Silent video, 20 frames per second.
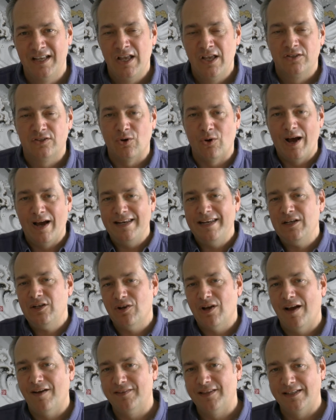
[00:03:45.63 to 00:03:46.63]
So I need
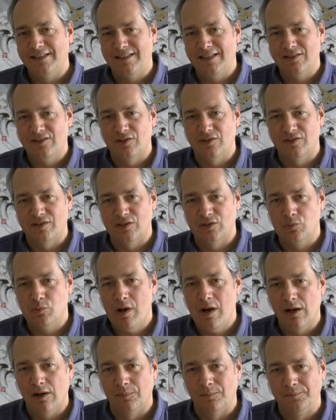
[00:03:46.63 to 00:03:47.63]
to have that distance as
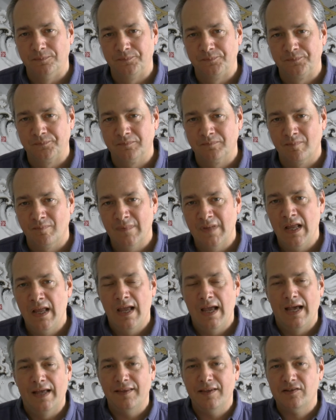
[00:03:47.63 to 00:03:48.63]
well.
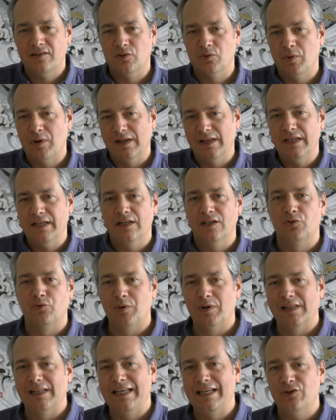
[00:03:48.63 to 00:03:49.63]
And this is where Lean is
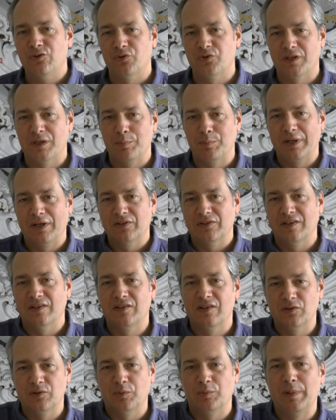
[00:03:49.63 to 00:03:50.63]
really interesting, because
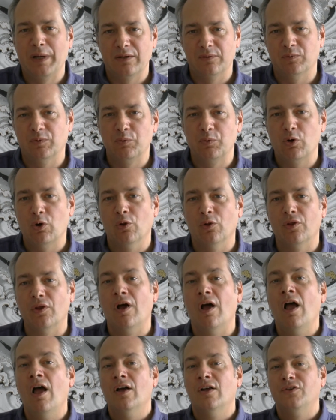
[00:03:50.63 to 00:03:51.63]
this is about what we call
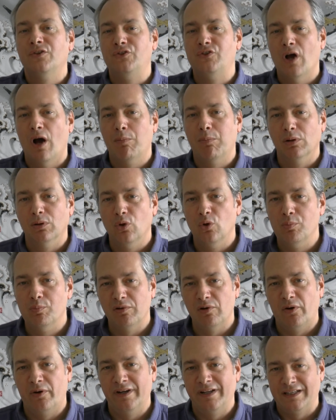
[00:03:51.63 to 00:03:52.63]
the double loop
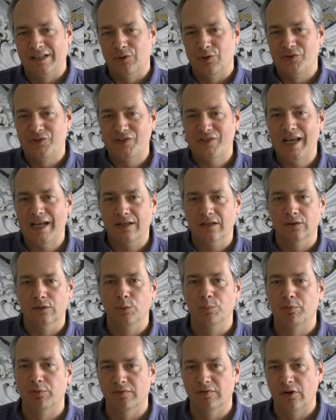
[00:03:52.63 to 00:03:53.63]
learning, the second
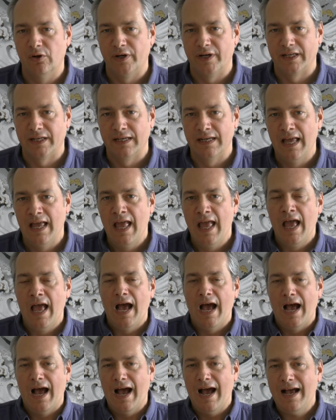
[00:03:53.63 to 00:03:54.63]
loop of learning.
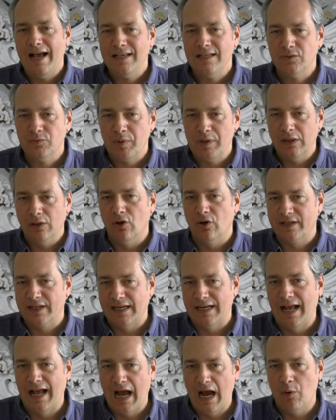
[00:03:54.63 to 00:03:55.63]
As we look
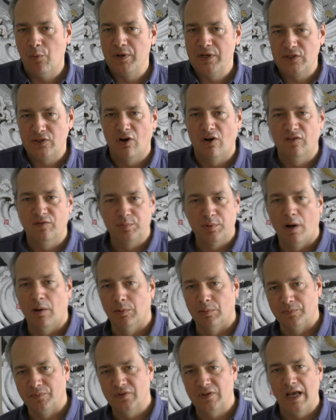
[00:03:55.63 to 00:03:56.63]
at how we solve
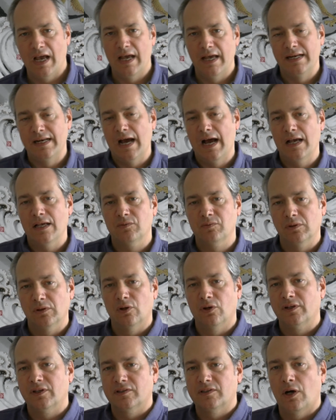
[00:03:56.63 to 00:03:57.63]
problems and as we
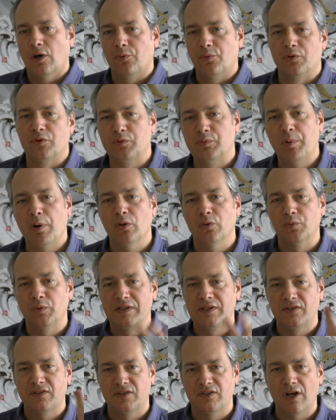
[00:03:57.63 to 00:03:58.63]
look at how we respond, we
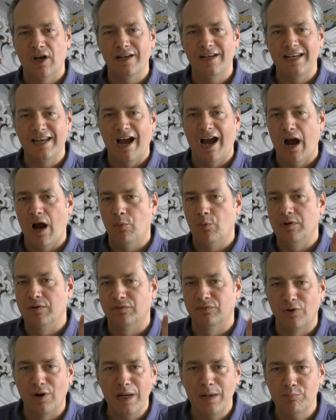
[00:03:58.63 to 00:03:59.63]
study how we
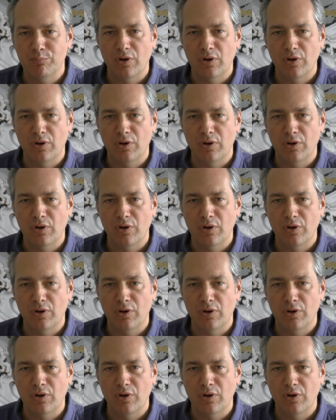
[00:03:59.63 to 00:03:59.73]
frame